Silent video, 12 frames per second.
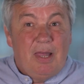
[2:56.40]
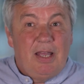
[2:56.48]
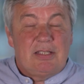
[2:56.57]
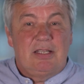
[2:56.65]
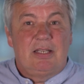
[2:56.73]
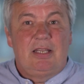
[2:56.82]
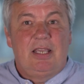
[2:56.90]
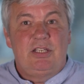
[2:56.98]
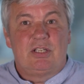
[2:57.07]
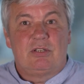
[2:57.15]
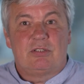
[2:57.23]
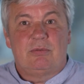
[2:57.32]
as
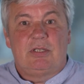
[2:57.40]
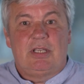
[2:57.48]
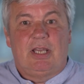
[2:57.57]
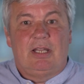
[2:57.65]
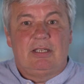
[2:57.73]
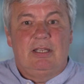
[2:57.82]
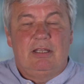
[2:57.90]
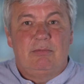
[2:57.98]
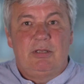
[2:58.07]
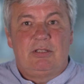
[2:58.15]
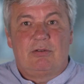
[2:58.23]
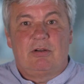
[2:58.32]
engaging as we can, get
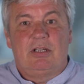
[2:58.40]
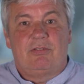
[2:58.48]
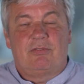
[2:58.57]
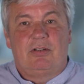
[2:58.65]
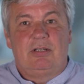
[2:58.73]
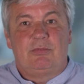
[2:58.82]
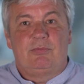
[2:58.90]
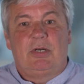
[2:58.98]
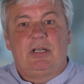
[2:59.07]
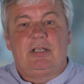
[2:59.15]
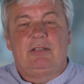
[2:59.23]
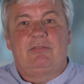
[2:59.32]
them in the right frame of
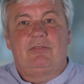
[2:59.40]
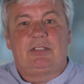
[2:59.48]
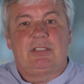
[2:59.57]
mind for